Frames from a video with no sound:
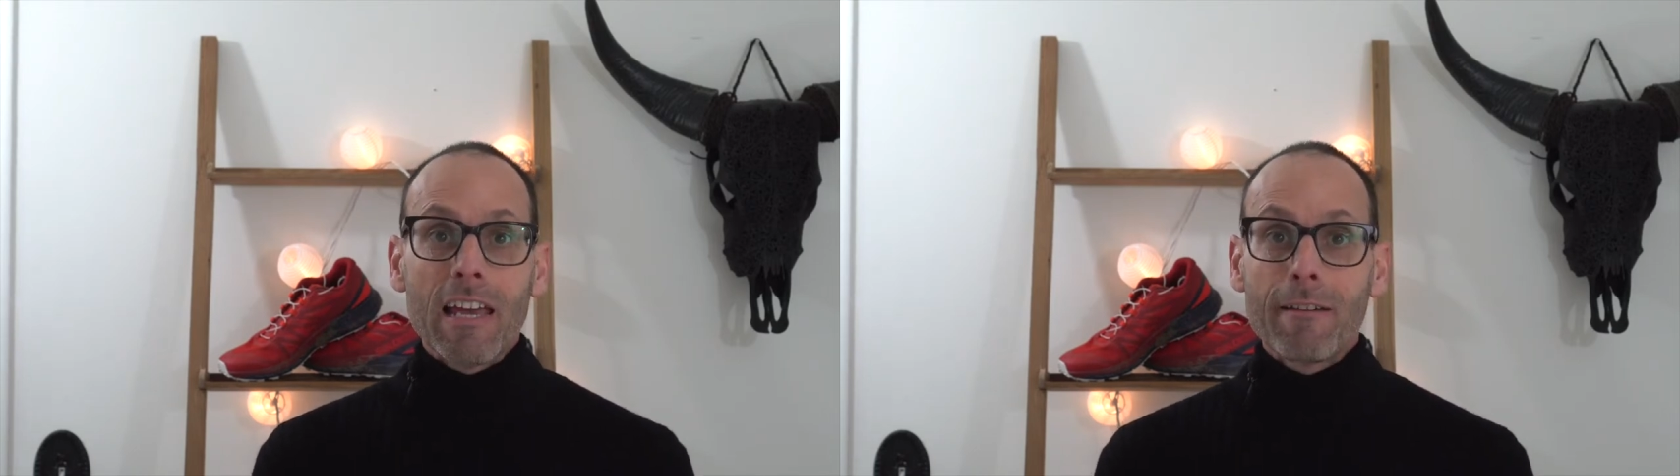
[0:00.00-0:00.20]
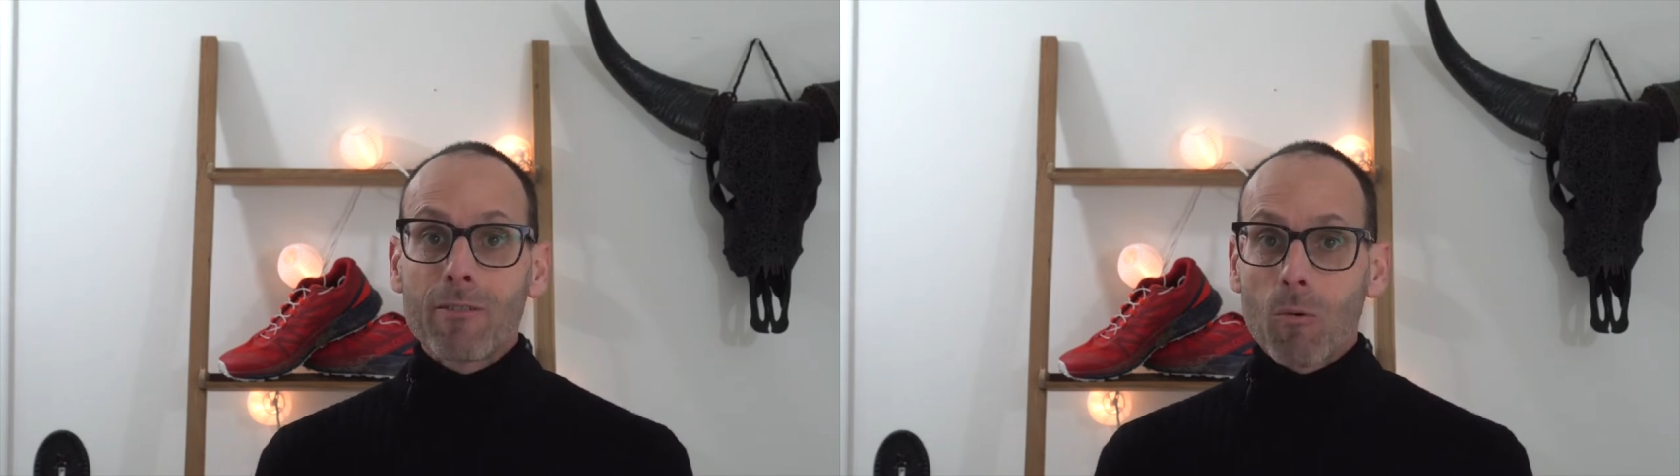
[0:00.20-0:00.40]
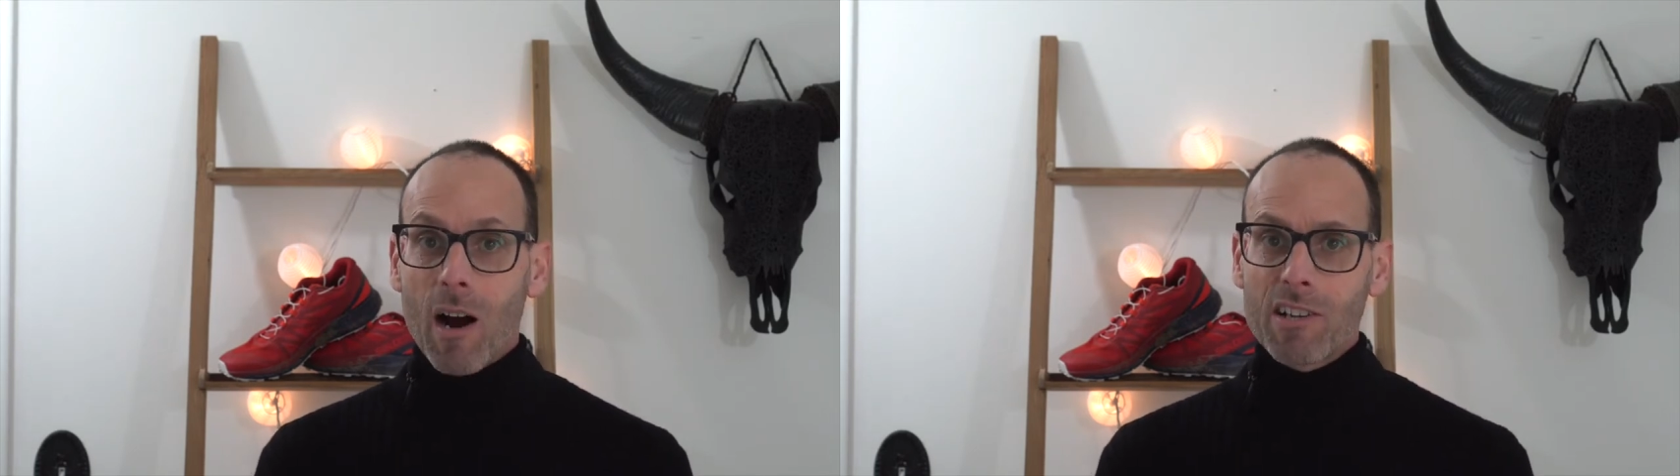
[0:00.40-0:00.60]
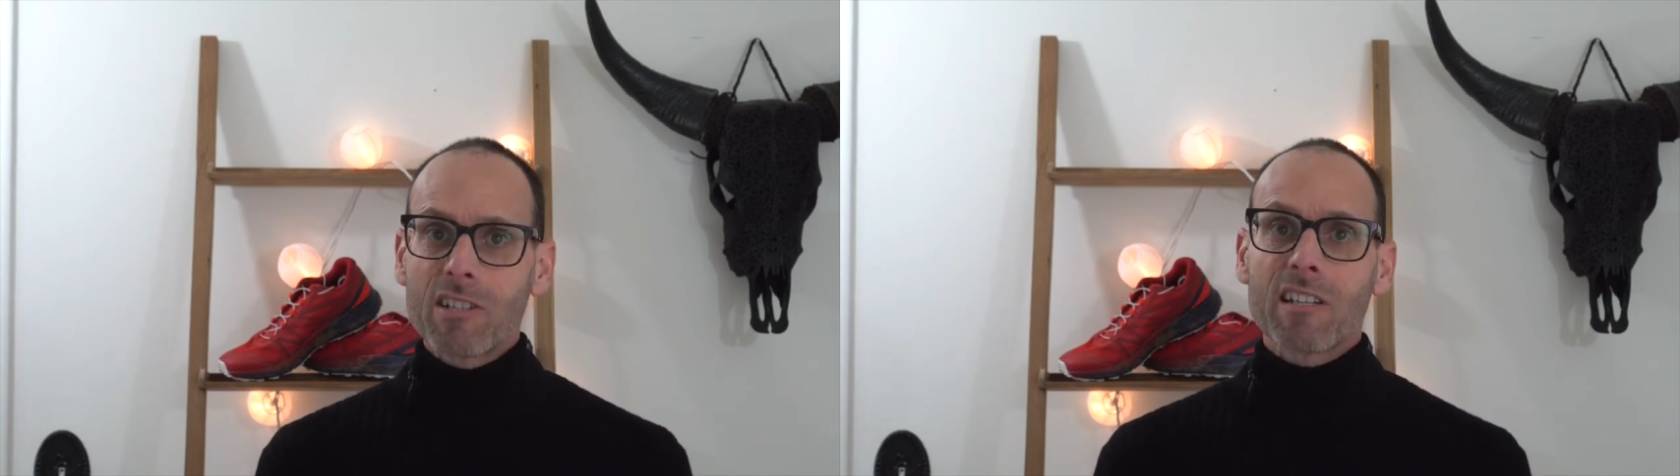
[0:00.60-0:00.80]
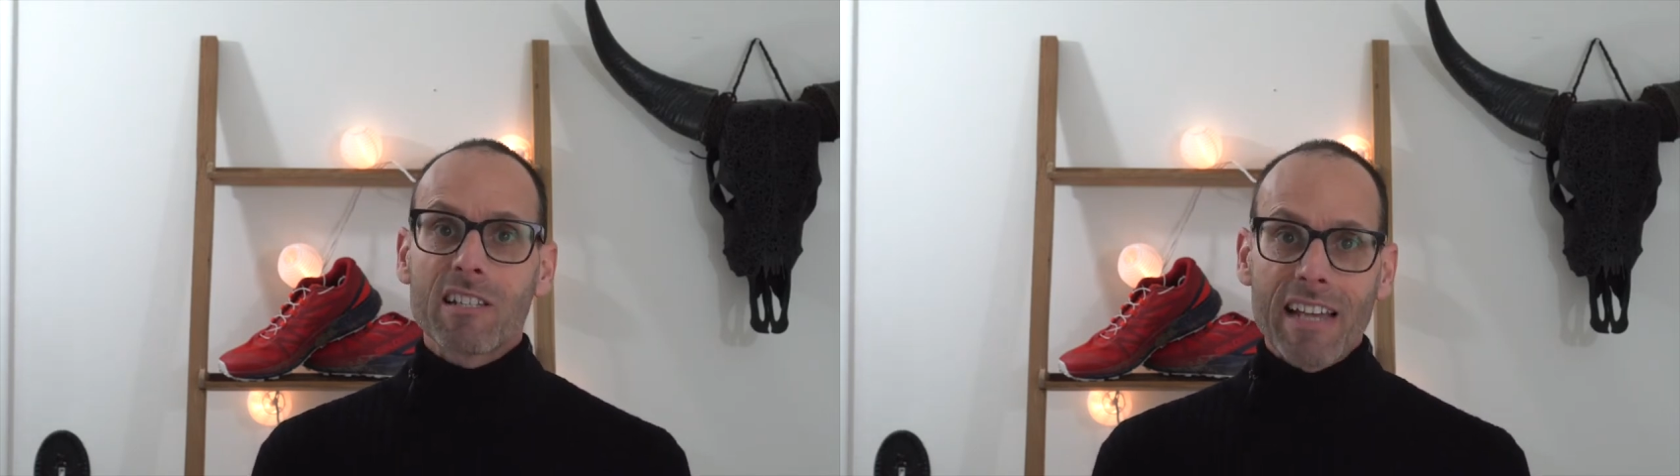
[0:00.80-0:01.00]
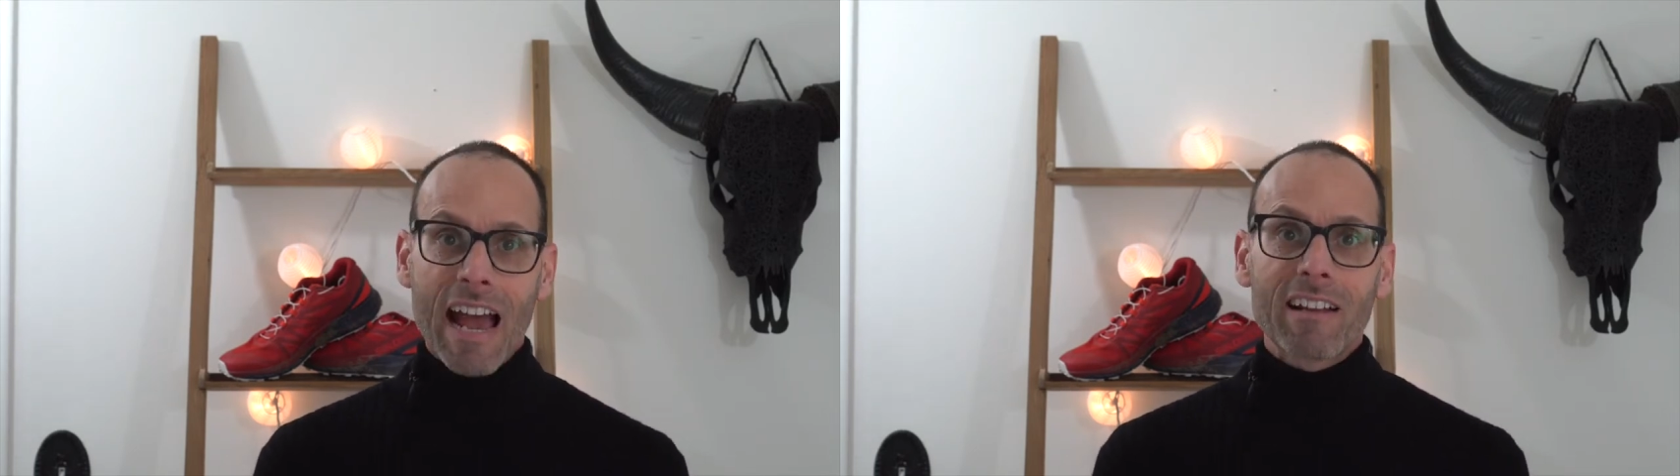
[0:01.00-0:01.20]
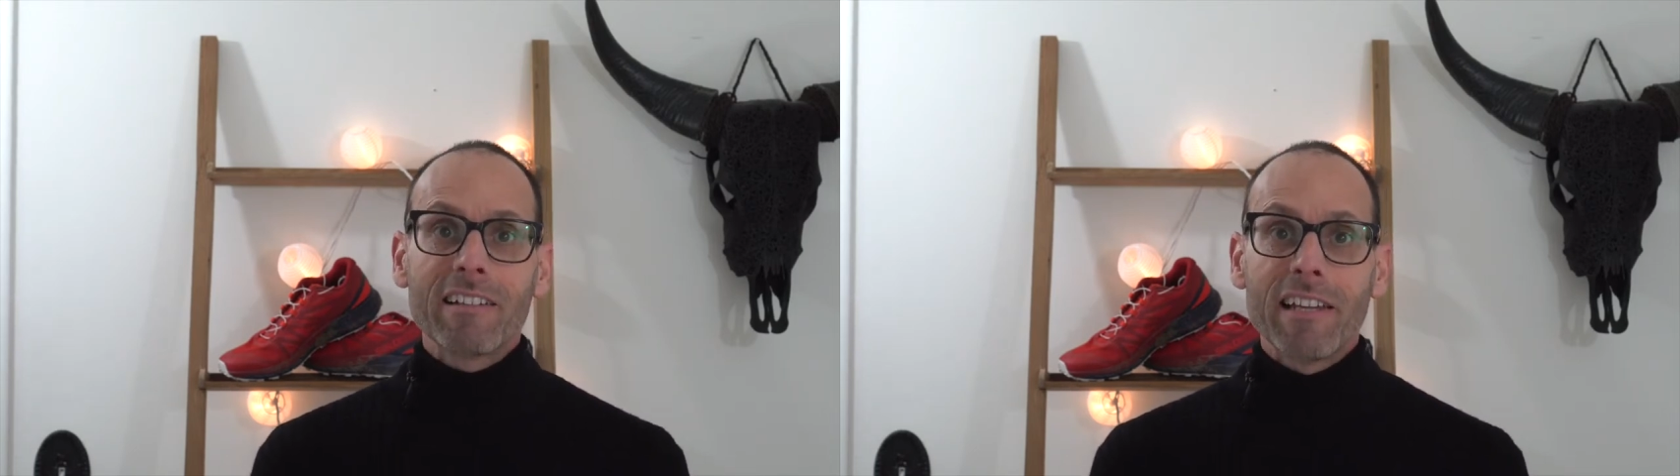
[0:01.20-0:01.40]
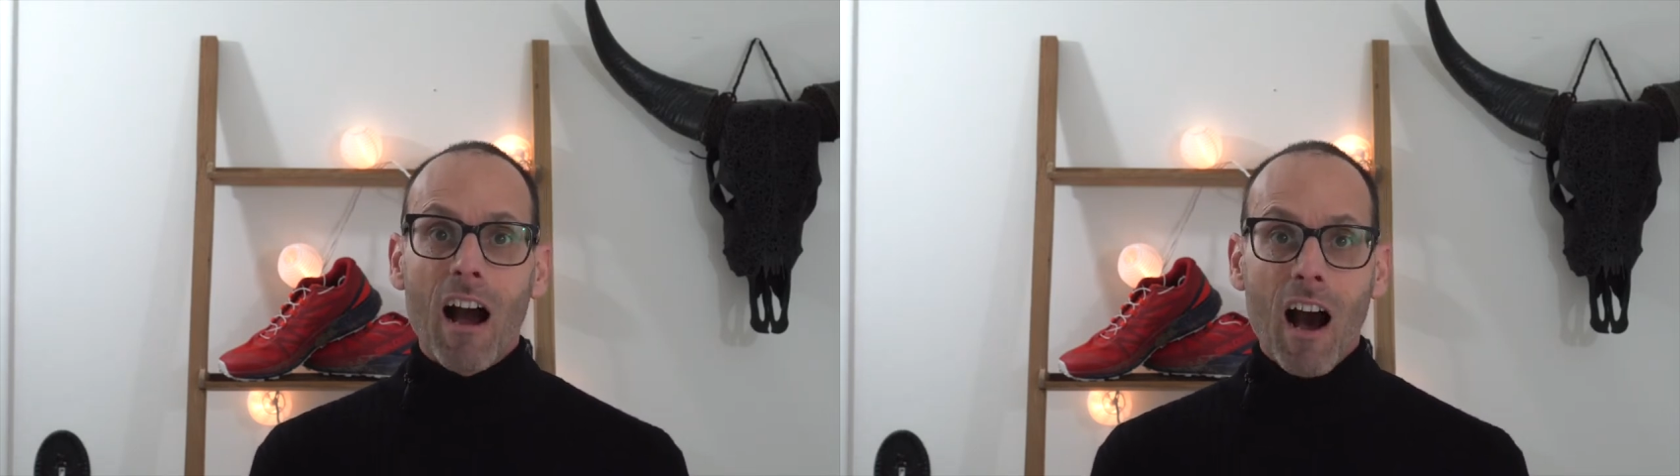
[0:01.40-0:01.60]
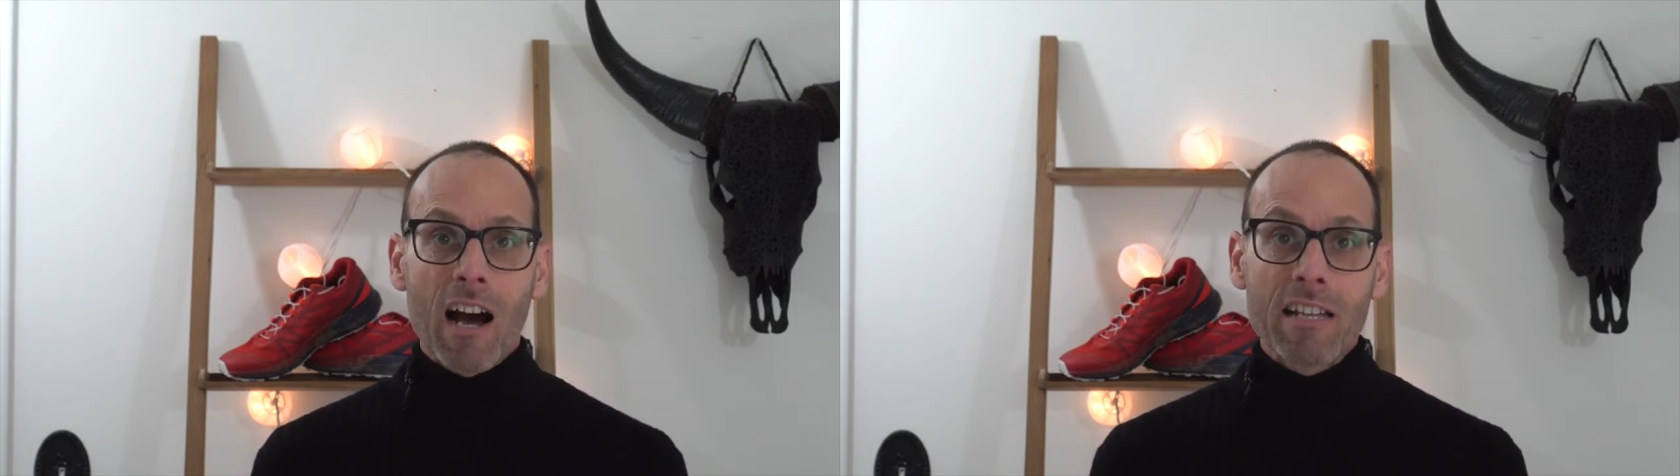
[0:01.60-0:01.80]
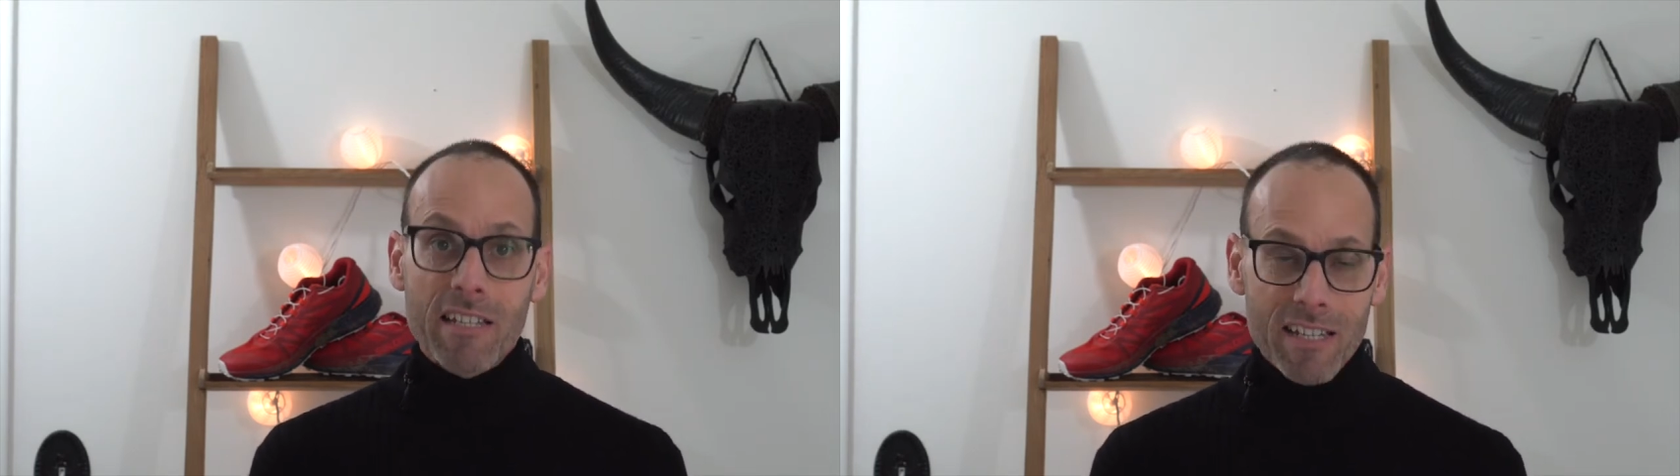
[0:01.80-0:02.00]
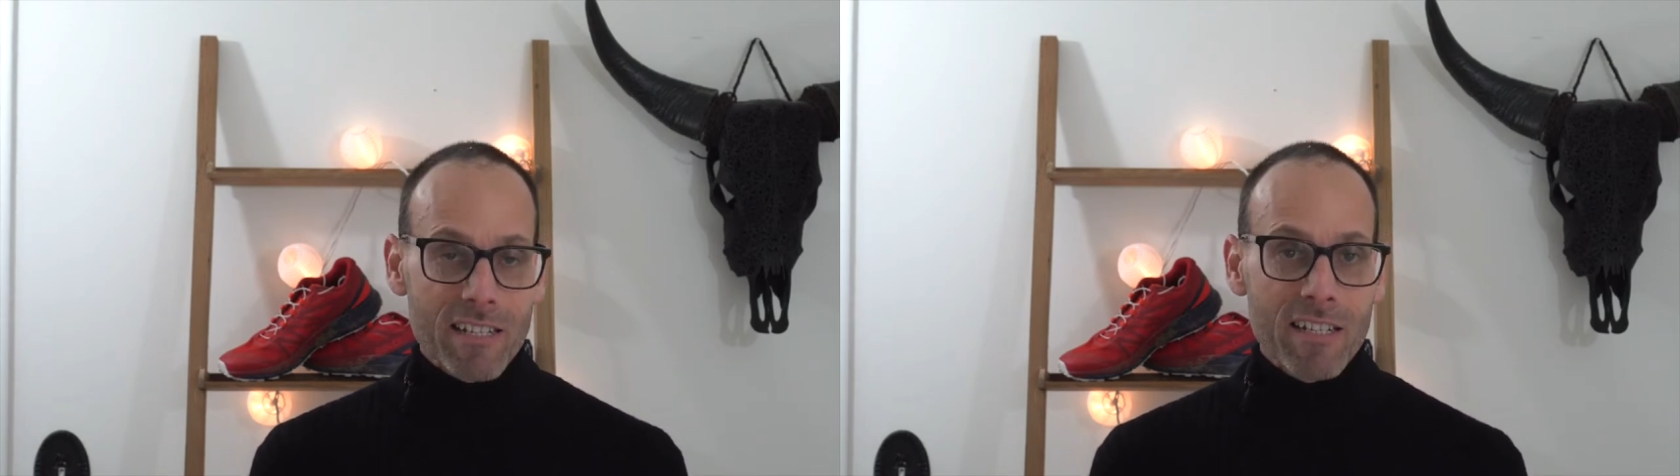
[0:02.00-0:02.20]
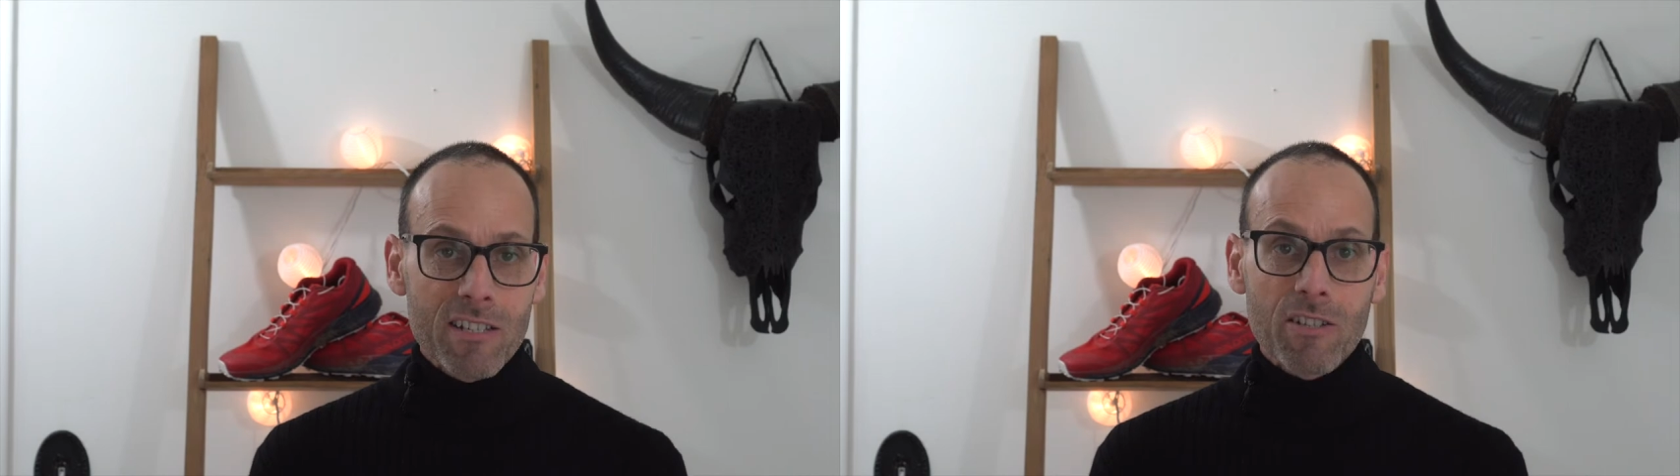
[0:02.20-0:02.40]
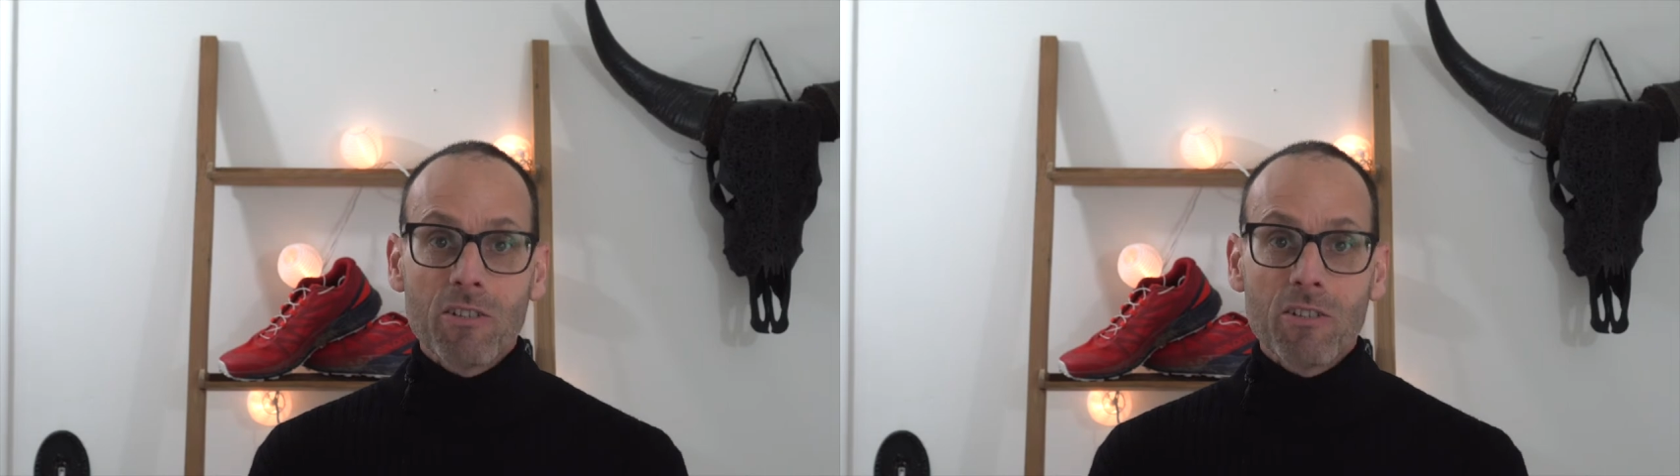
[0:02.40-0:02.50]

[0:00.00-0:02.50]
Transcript: If your watch is exactly on distance,